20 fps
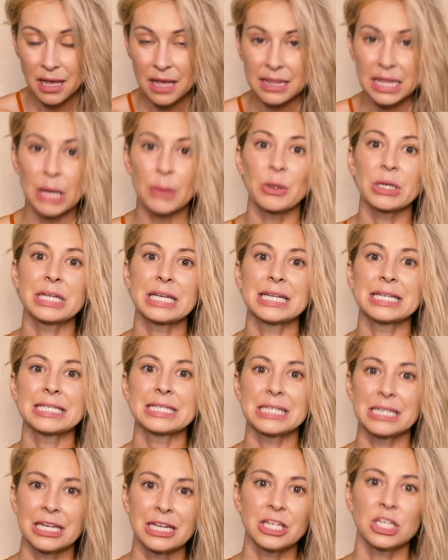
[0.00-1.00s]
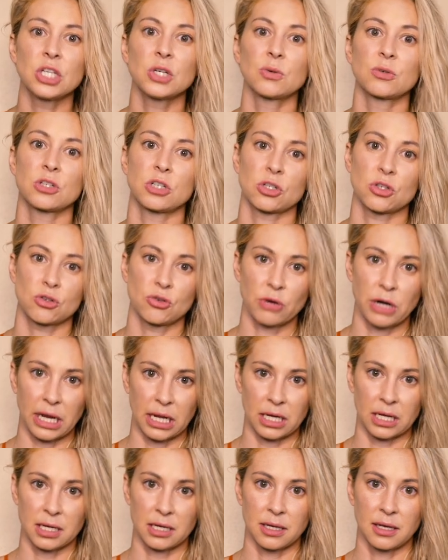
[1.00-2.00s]
they would continue to
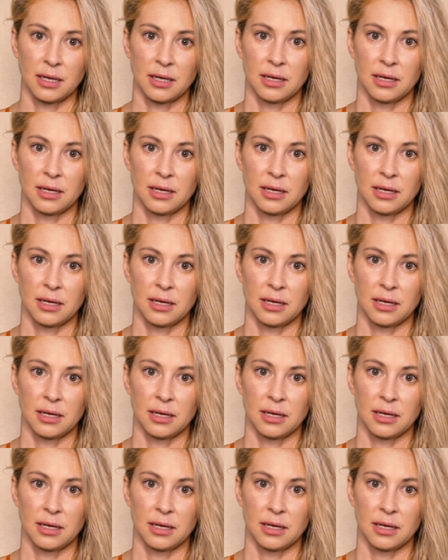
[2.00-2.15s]
shrink.